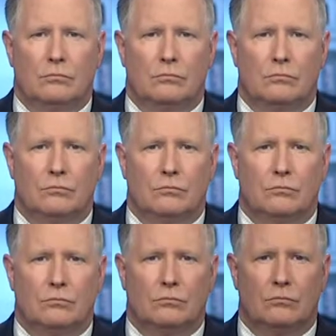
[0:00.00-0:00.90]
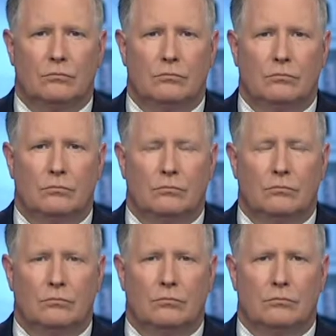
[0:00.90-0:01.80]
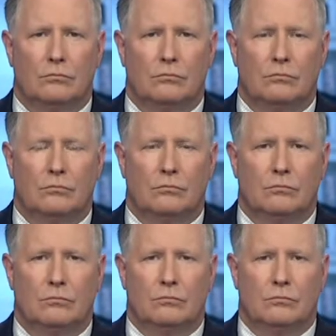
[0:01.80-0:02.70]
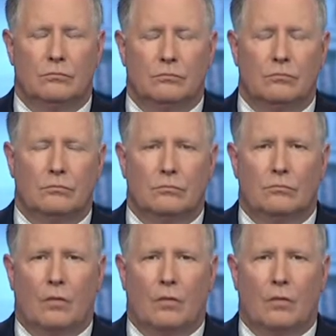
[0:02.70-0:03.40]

The person shown says nothing.